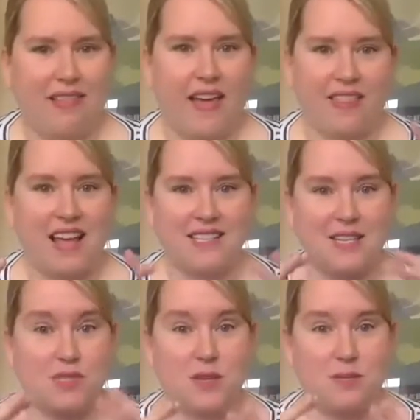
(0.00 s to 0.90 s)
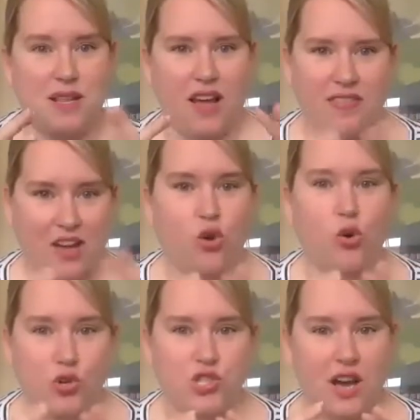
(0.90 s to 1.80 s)
Like that seems to be like their
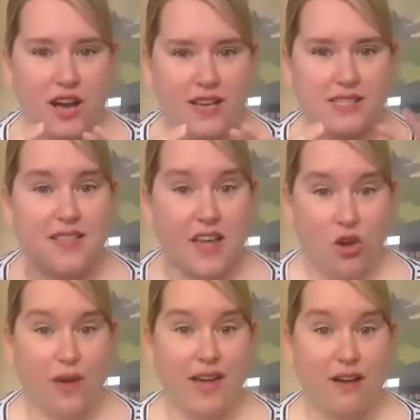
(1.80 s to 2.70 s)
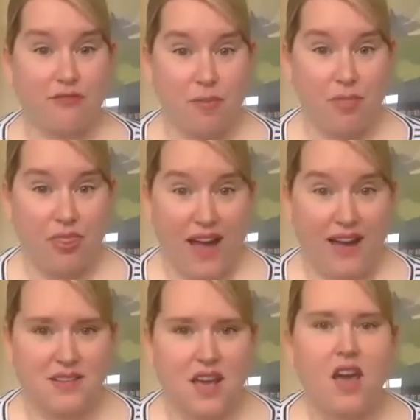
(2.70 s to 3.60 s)
core size, and they're going out from that.
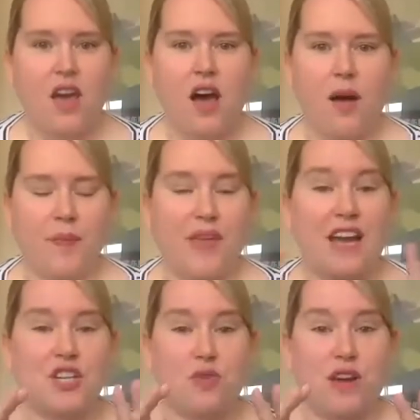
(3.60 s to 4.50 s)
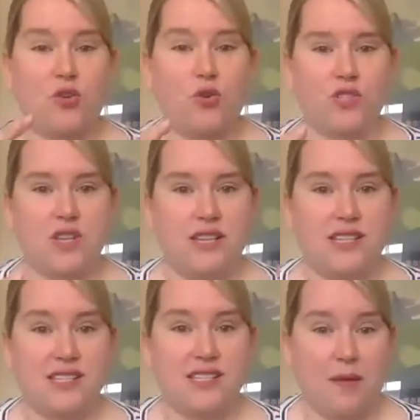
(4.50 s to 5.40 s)
Cashmerette core size
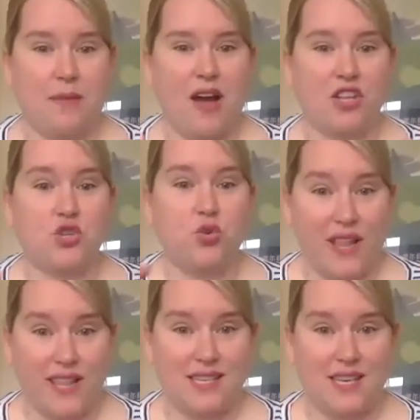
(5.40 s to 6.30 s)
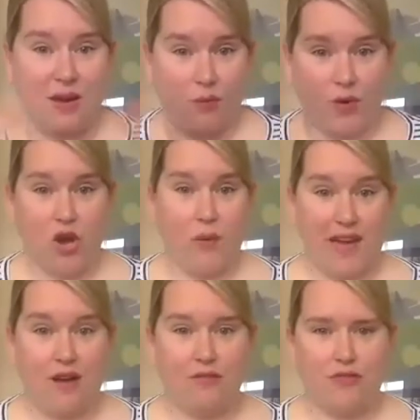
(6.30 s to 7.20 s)
is like about a 20, and we're going
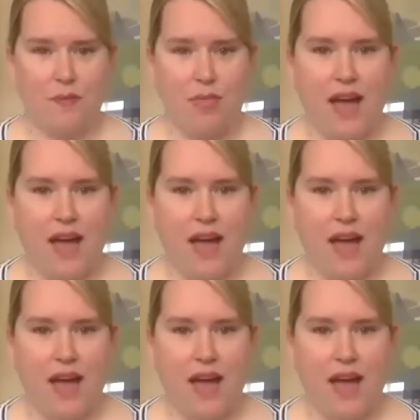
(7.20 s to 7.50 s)
out from that.